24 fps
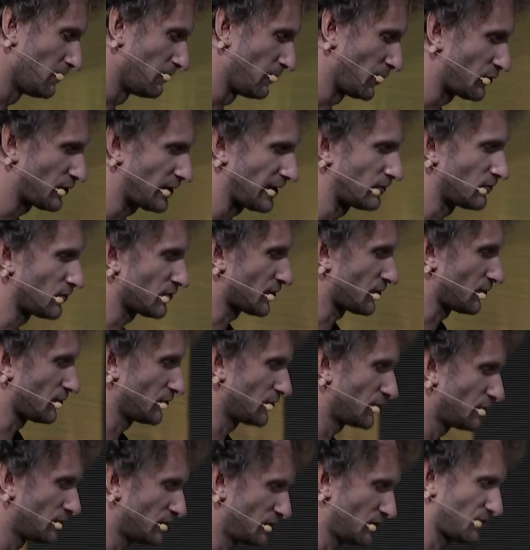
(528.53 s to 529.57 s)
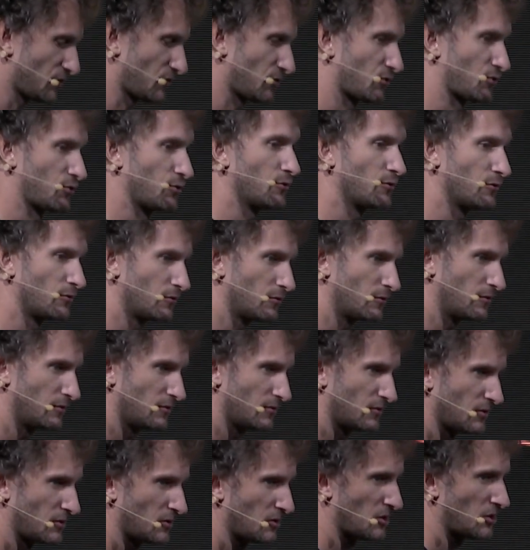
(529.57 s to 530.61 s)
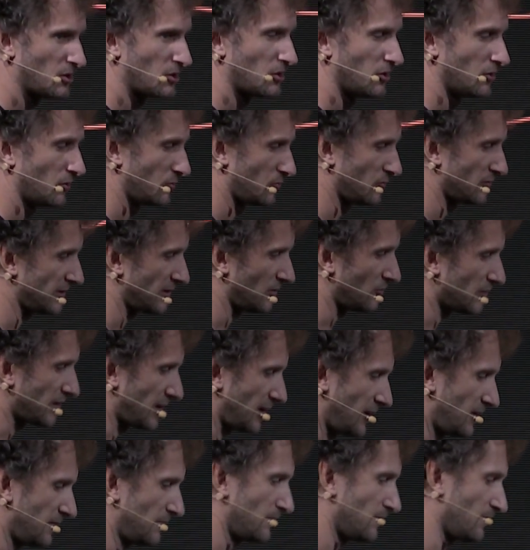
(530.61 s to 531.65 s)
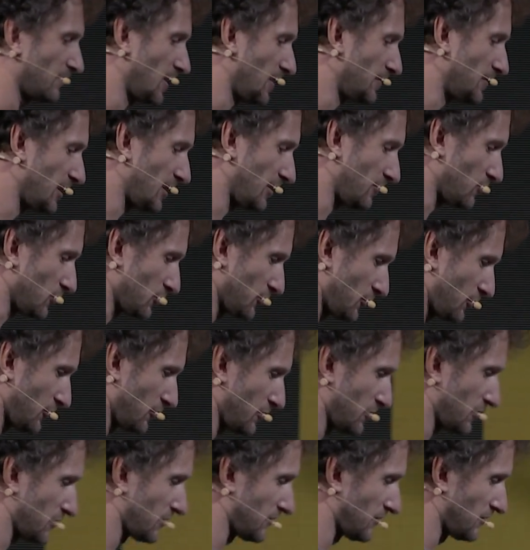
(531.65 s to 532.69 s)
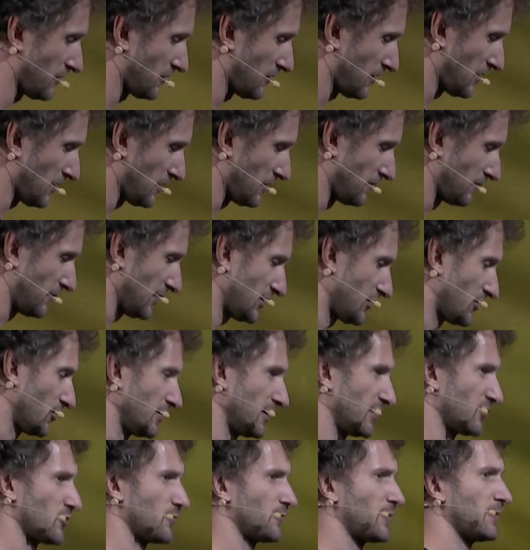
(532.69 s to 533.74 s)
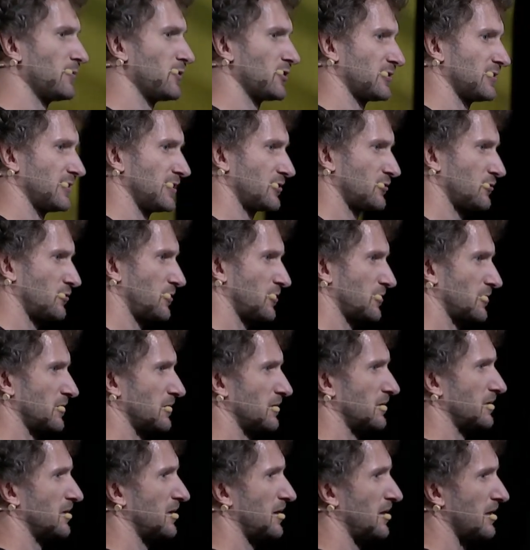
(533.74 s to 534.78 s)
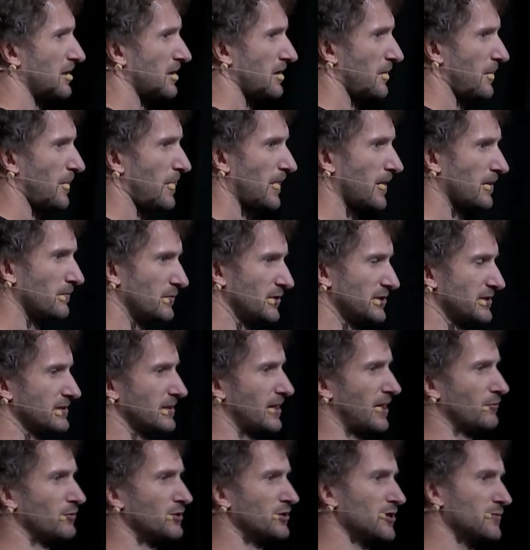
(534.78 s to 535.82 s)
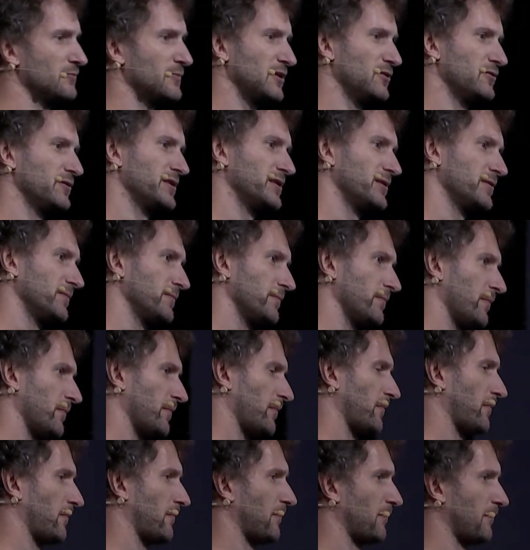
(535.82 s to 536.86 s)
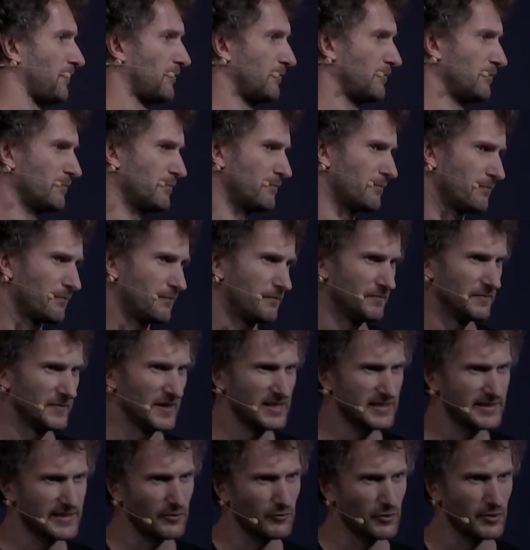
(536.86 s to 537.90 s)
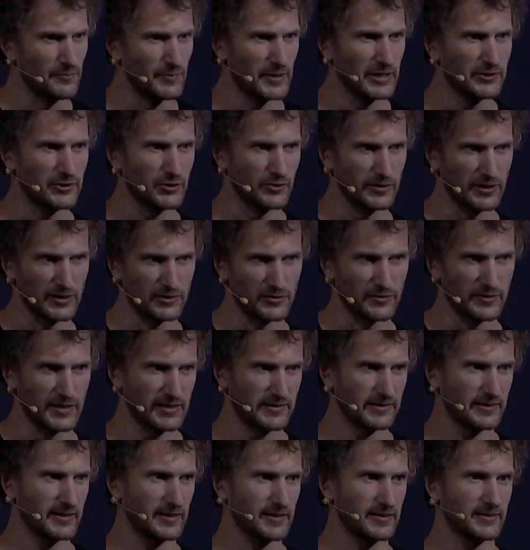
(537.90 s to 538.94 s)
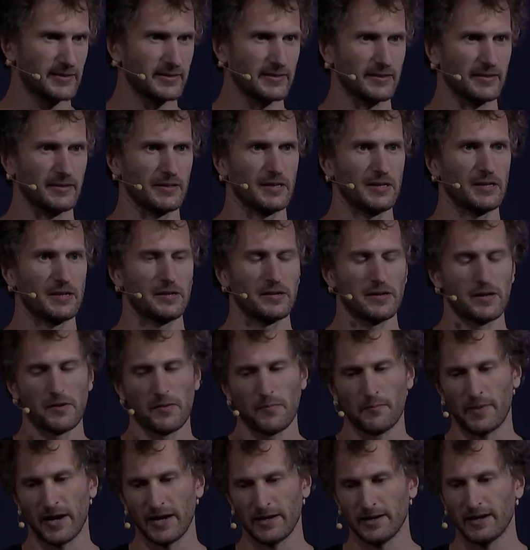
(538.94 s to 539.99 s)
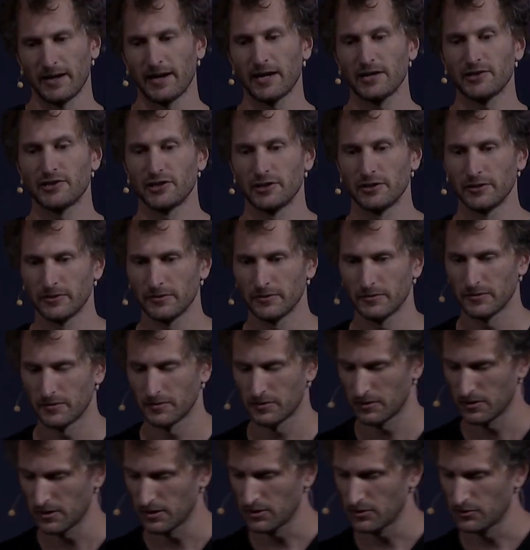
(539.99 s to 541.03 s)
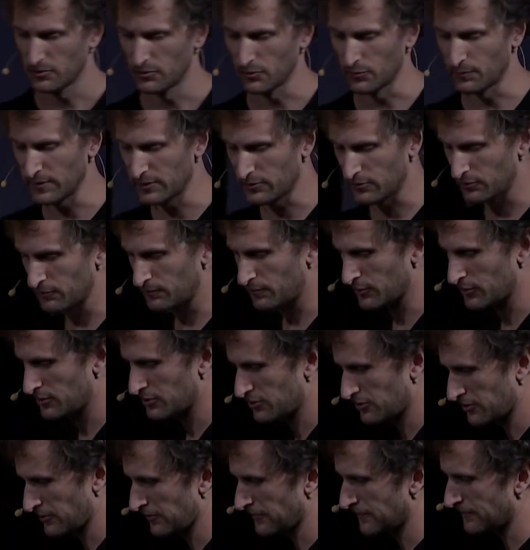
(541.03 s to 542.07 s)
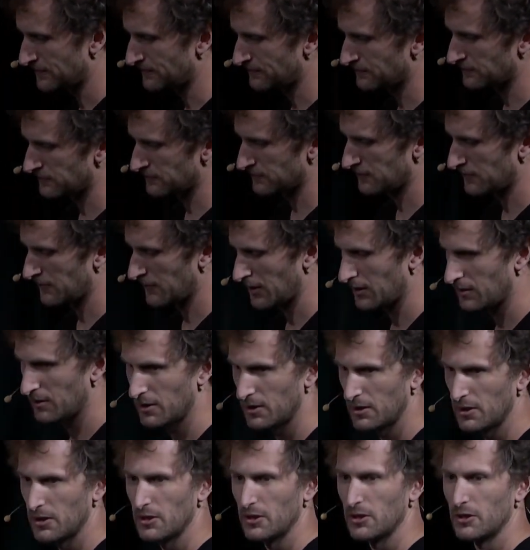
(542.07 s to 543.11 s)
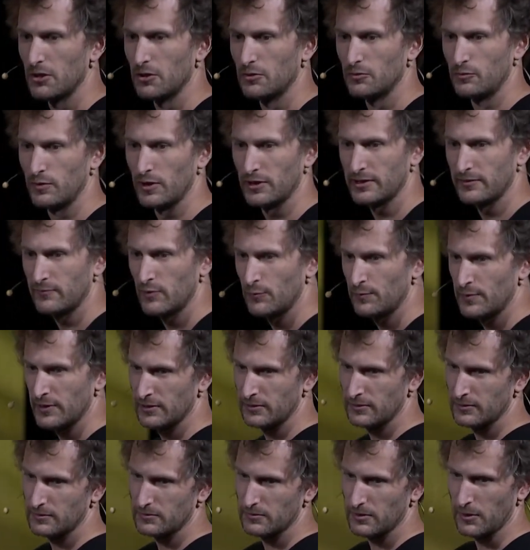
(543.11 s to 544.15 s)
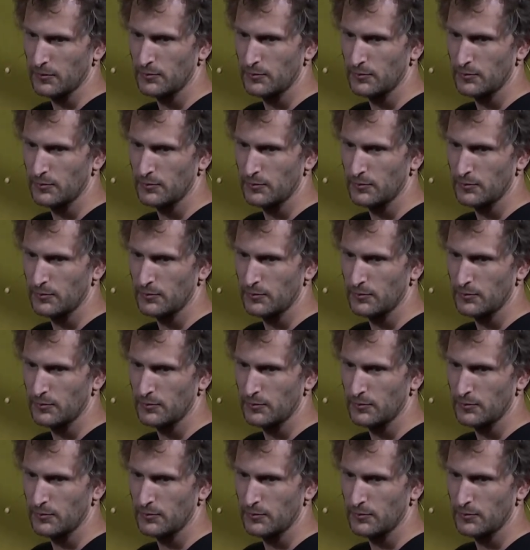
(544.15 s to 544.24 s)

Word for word: but you can also use tool to say, OK, maybe I want to use Bitcoin as a payment network, but I will not be using necessarily Bitcoin as an asset by hedging your Bitcoin position. We are developing a